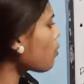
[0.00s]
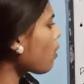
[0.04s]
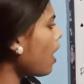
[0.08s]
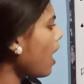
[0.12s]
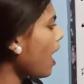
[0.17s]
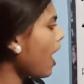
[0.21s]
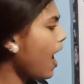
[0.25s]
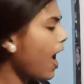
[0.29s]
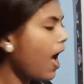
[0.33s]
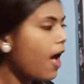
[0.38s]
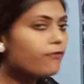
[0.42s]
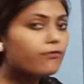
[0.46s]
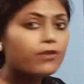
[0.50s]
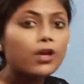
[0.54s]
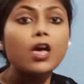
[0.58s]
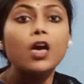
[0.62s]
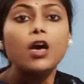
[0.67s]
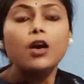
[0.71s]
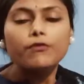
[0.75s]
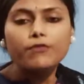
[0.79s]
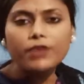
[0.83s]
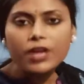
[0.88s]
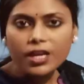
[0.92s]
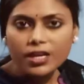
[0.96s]
have
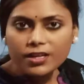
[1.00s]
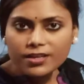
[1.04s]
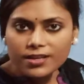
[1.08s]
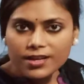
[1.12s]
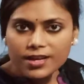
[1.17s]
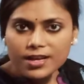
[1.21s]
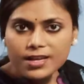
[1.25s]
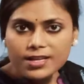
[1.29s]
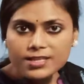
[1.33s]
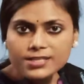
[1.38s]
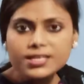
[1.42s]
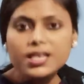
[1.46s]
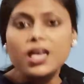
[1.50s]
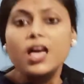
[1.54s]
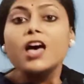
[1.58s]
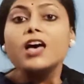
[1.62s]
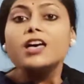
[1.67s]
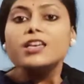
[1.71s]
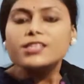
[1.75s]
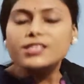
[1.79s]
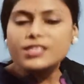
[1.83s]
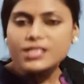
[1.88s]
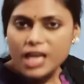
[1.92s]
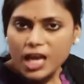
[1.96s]
various
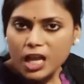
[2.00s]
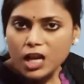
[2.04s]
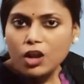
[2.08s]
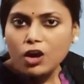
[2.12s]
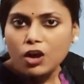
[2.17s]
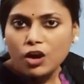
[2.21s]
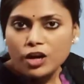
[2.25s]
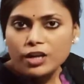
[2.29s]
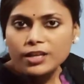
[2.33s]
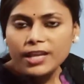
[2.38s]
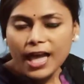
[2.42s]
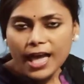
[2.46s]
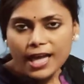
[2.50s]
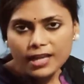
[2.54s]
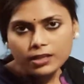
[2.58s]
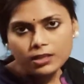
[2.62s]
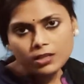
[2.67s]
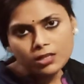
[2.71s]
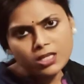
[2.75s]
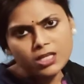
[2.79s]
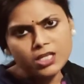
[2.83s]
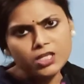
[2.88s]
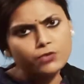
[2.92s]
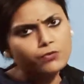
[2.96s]
cell
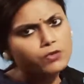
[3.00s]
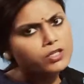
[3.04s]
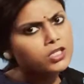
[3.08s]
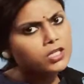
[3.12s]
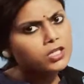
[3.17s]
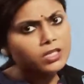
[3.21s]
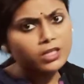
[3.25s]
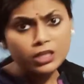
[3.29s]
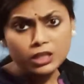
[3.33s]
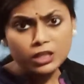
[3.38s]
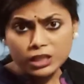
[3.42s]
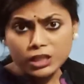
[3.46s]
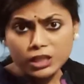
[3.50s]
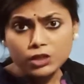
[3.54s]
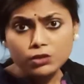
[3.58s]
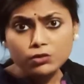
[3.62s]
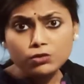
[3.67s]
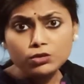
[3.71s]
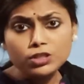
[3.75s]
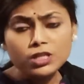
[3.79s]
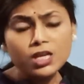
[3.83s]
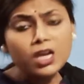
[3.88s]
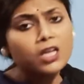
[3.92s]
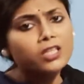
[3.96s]
organelles, which
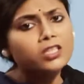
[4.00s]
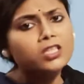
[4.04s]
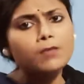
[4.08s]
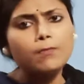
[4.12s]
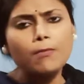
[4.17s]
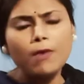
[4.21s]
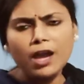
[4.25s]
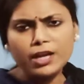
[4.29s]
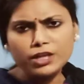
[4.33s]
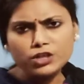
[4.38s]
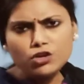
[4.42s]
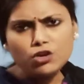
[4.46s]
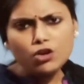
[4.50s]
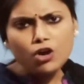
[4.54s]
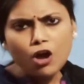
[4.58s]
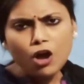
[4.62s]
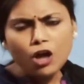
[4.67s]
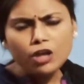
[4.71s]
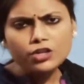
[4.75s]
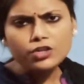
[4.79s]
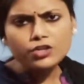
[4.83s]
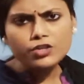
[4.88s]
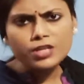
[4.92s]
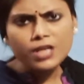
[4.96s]
include the
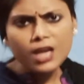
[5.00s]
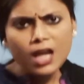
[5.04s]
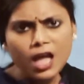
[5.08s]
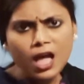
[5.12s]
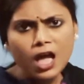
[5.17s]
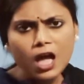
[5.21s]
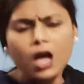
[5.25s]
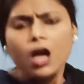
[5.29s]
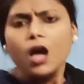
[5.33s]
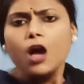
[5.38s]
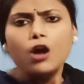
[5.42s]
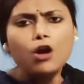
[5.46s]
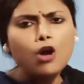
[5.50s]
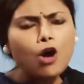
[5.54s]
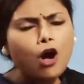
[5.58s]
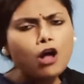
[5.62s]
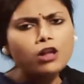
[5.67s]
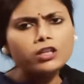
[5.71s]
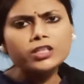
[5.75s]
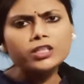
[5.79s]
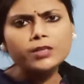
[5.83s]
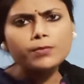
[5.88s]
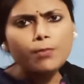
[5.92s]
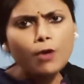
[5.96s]
mitochondria,
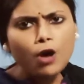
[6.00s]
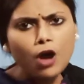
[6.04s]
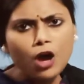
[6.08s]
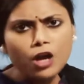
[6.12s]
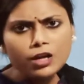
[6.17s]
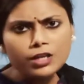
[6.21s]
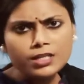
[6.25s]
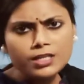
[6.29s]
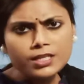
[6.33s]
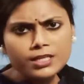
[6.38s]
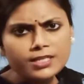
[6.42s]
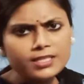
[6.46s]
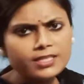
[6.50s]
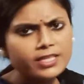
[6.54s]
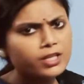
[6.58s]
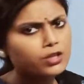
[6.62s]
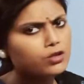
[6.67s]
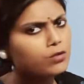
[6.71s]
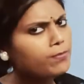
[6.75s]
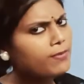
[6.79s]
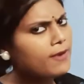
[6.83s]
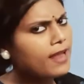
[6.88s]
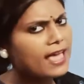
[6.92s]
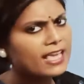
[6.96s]
Golgi bodies,
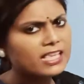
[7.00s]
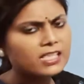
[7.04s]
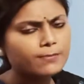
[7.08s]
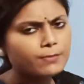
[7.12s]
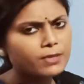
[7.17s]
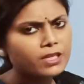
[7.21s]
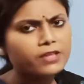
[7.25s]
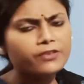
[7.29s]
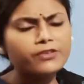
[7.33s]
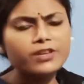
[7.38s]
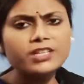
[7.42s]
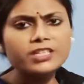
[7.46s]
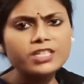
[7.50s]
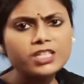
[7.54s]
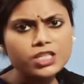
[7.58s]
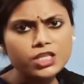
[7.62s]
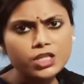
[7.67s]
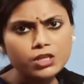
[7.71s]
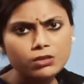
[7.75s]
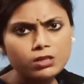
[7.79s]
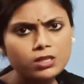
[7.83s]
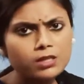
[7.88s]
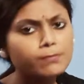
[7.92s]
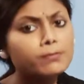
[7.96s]
endoplasmic
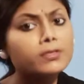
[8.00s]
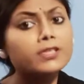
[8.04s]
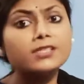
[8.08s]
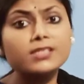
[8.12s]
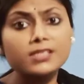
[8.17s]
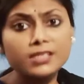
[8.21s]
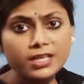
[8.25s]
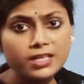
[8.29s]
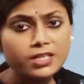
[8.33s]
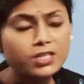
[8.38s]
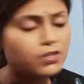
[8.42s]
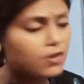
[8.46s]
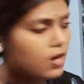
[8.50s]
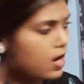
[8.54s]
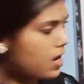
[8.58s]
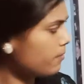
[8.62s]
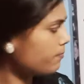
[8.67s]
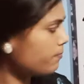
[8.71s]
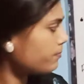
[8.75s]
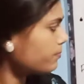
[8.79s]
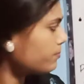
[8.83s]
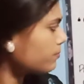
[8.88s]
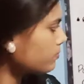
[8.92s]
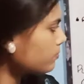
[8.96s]
reticulum, etc.
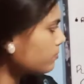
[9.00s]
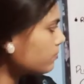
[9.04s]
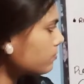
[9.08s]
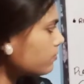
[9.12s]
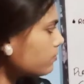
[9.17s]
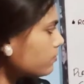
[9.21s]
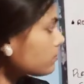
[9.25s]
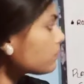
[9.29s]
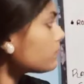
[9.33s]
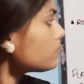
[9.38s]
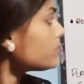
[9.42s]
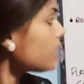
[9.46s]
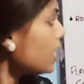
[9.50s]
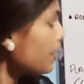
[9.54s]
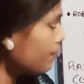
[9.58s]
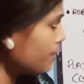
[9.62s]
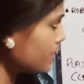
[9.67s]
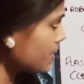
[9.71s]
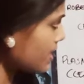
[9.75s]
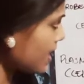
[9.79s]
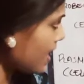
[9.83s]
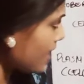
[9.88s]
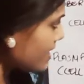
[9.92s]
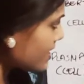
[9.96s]

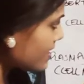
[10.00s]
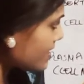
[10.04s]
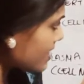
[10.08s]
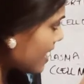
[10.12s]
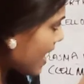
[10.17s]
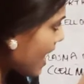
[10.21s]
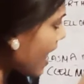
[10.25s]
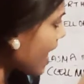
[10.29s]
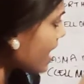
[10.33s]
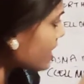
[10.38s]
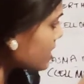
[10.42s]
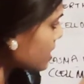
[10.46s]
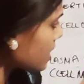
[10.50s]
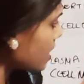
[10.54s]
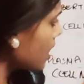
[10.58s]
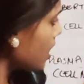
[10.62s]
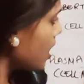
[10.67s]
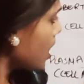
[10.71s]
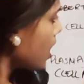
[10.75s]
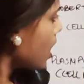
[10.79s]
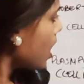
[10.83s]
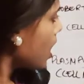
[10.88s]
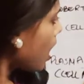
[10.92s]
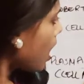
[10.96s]
Besides that,
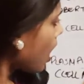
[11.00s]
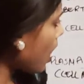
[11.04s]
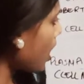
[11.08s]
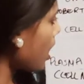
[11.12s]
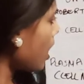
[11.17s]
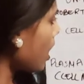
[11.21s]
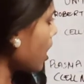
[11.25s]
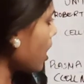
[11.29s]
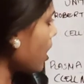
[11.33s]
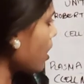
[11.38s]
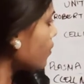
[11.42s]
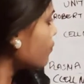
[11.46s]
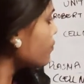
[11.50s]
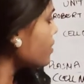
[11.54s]
we